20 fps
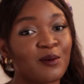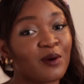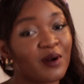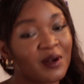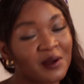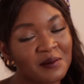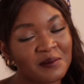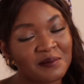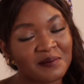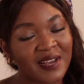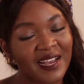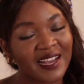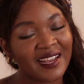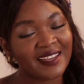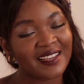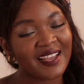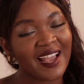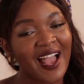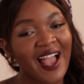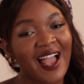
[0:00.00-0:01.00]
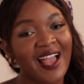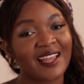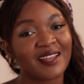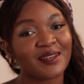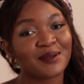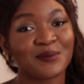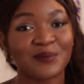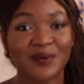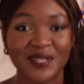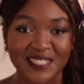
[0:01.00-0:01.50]
welcome back
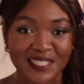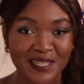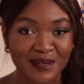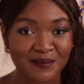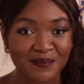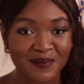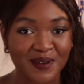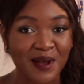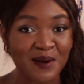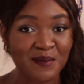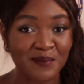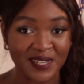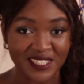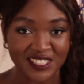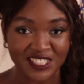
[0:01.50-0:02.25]
and what up, my